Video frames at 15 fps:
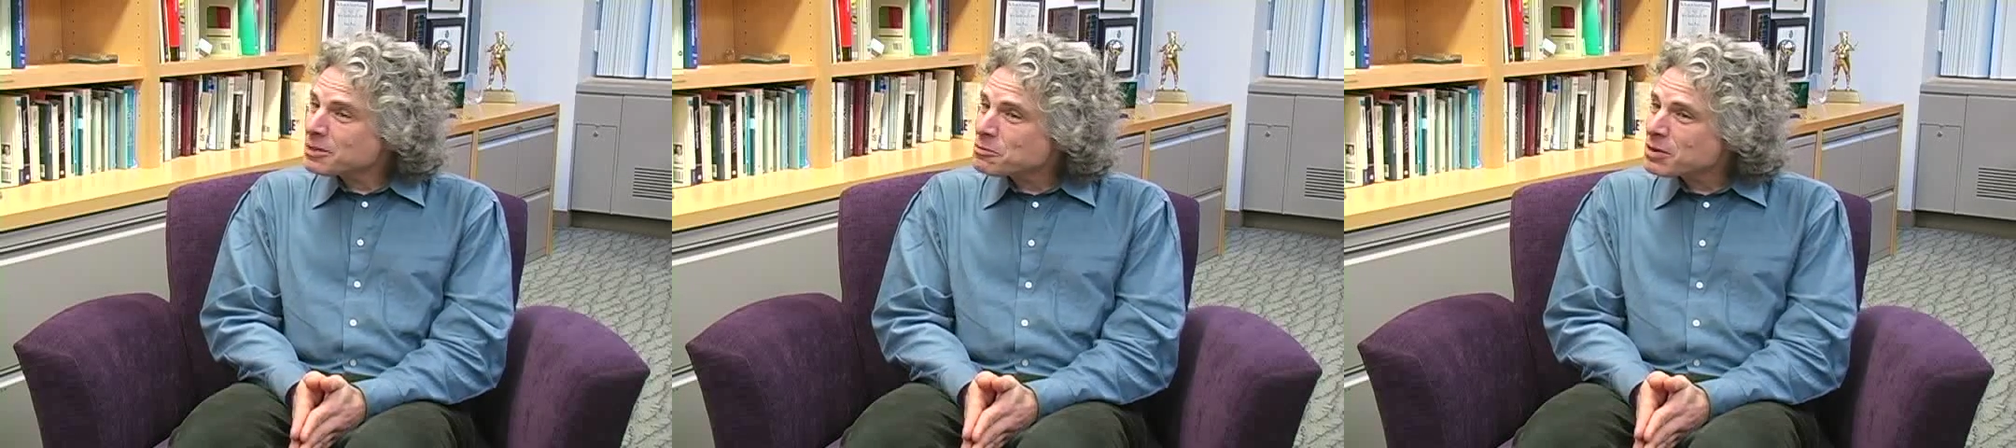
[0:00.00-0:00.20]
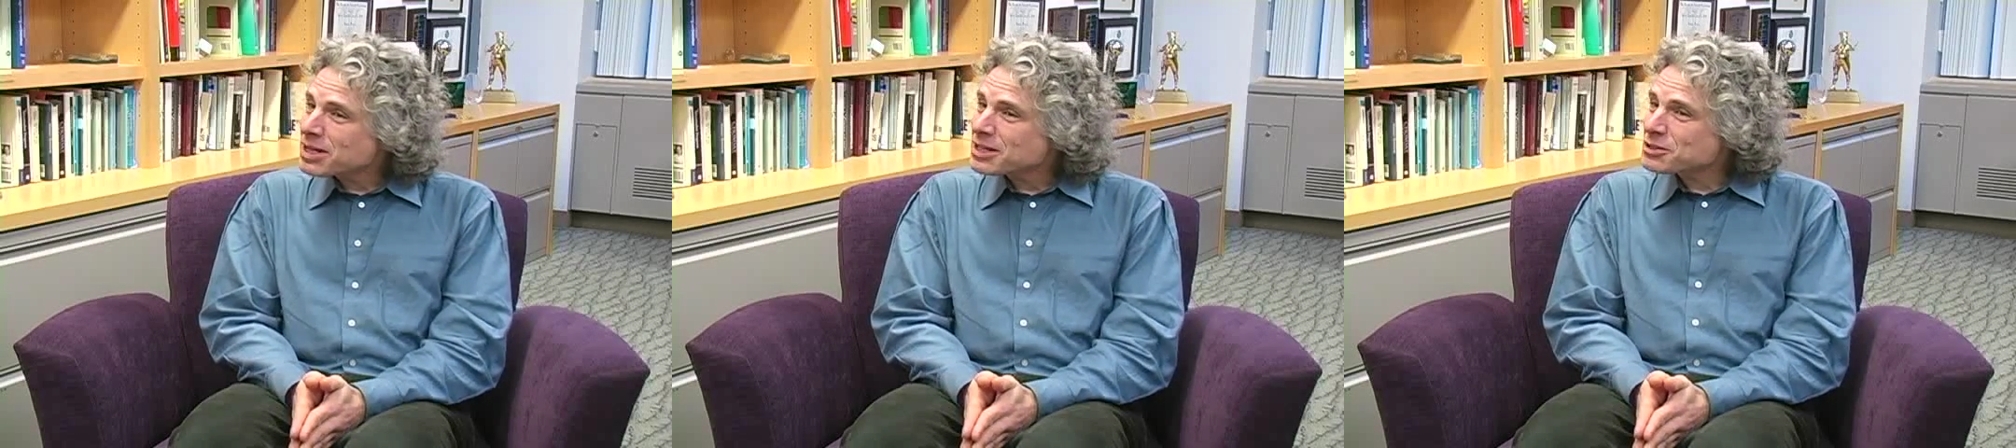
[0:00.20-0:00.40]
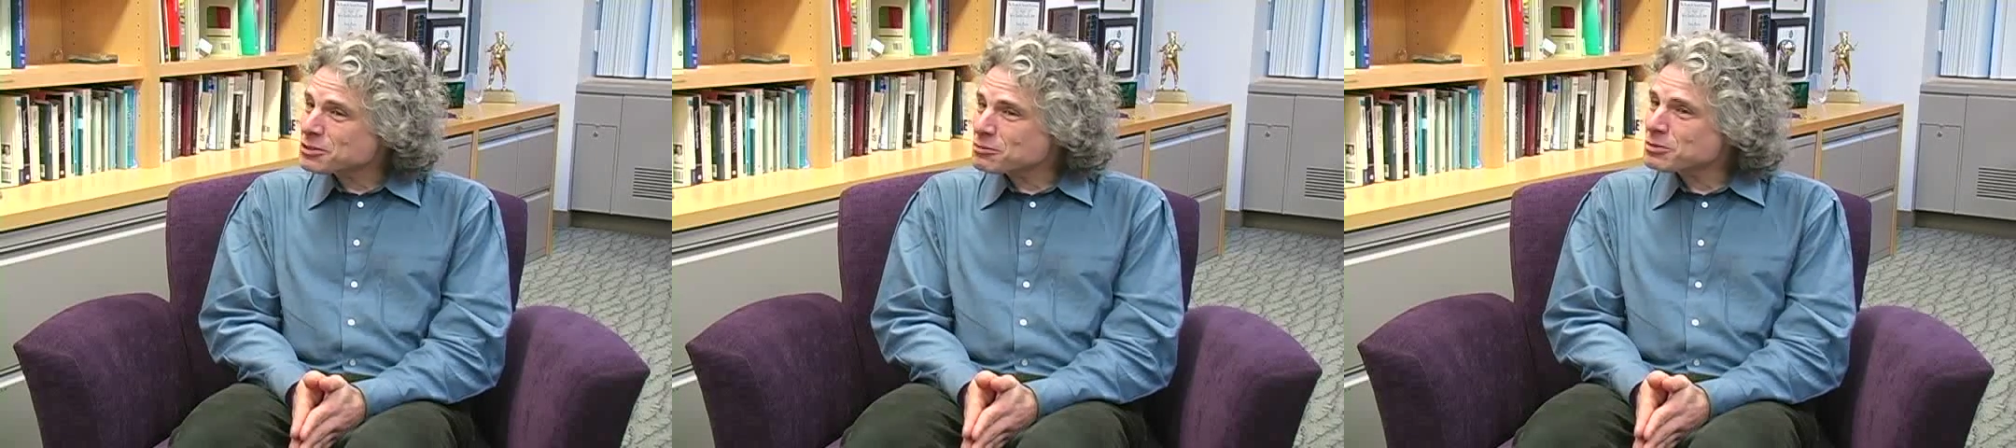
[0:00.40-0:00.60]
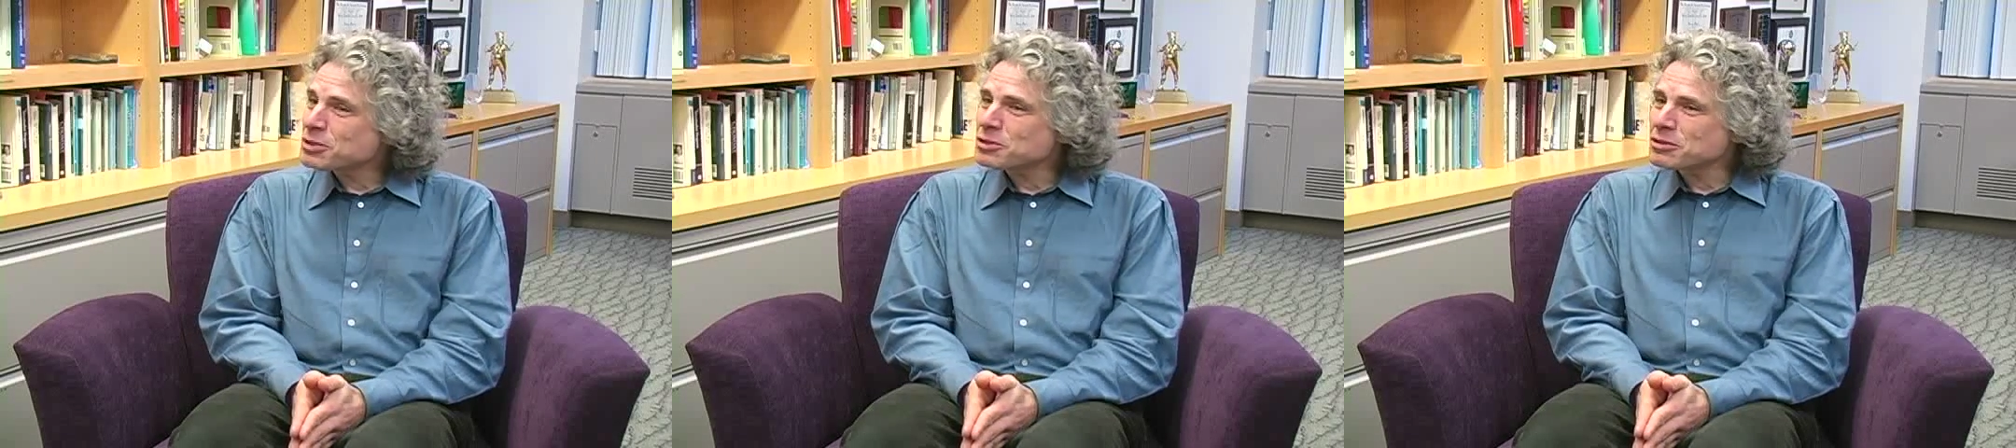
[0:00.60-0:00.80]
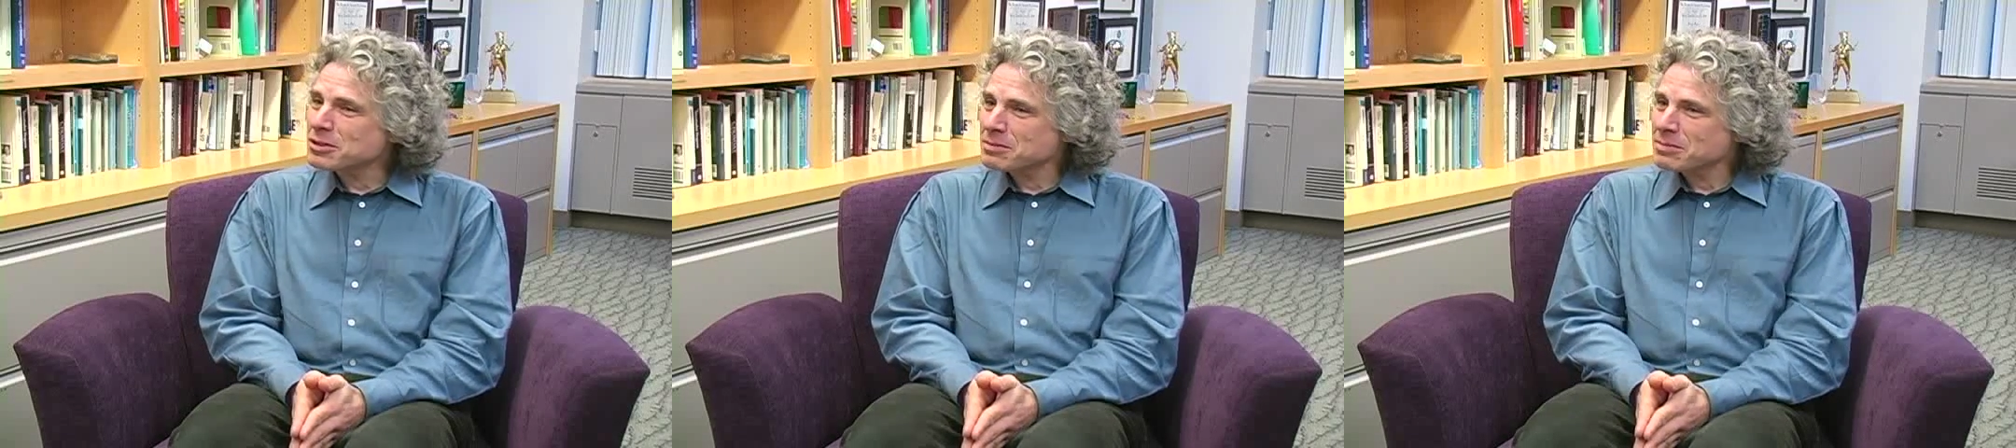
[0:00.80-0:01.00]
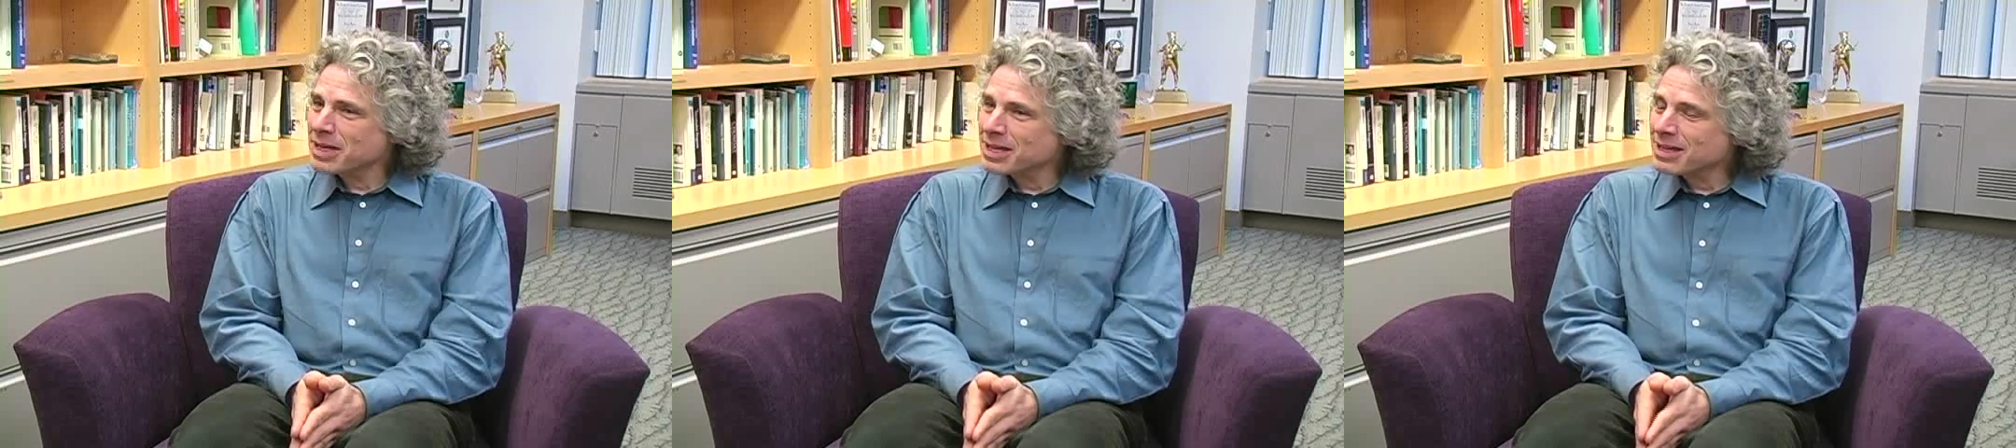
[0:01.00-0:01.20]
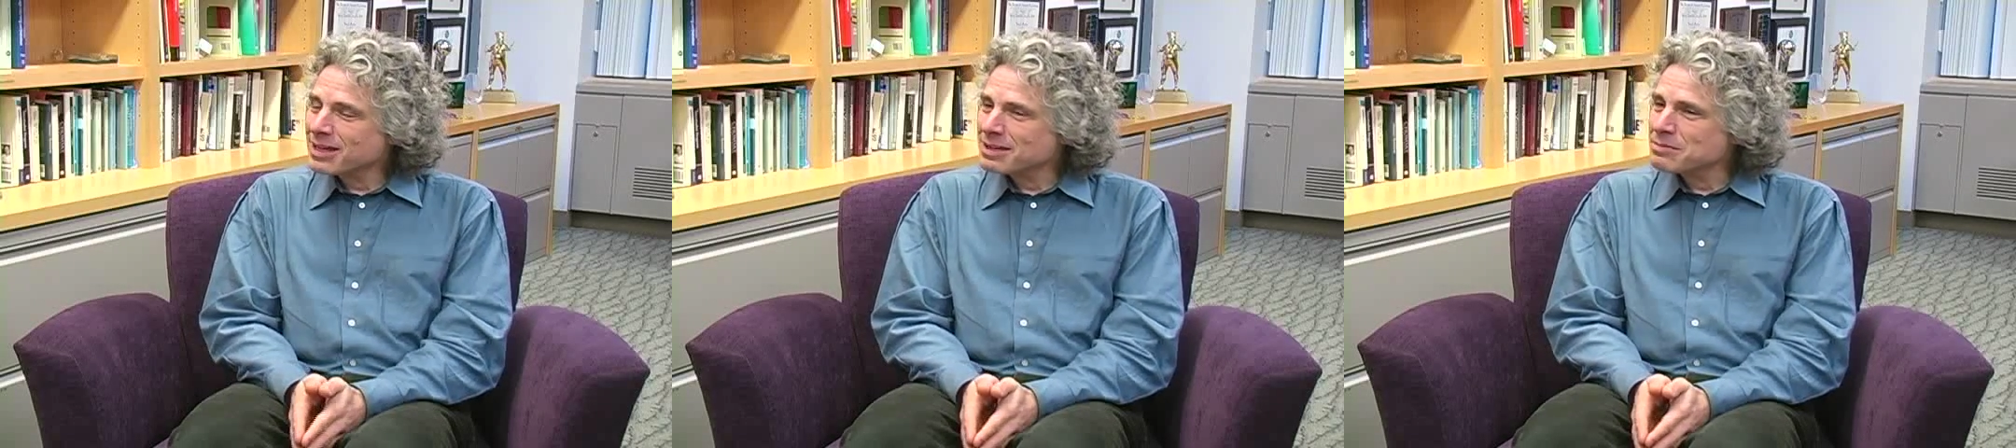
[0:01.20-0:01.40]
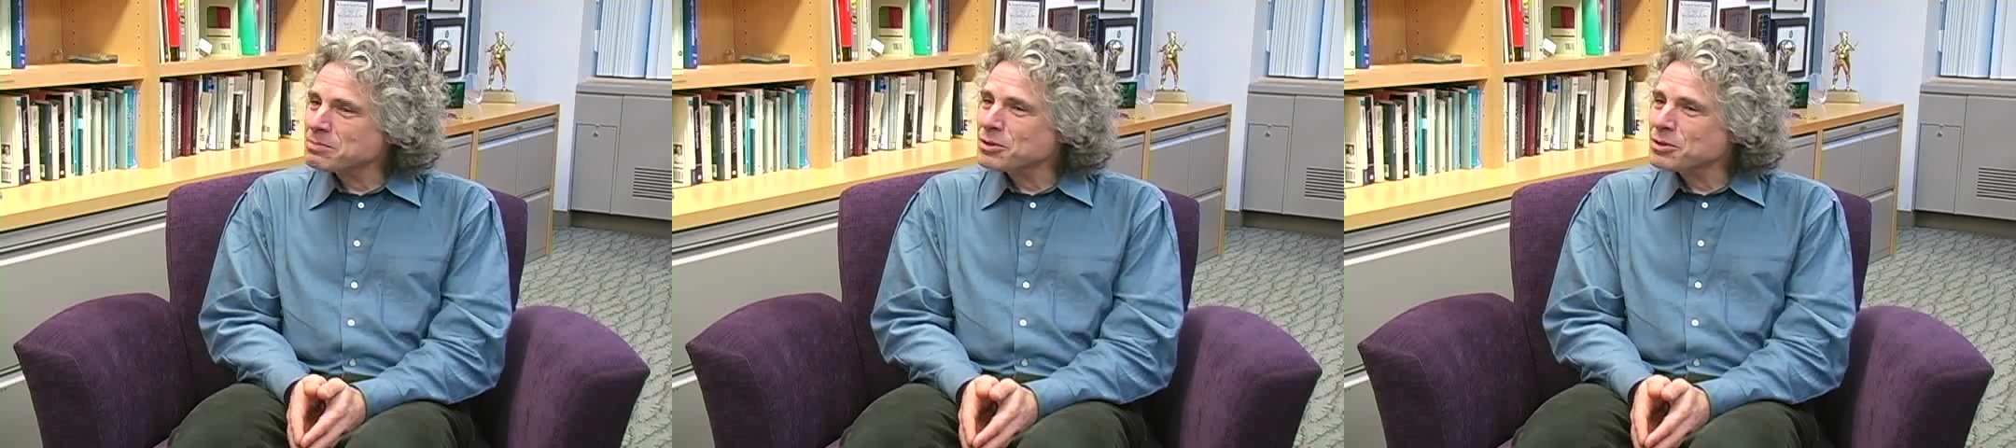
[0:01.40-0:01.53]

ways in which you can make a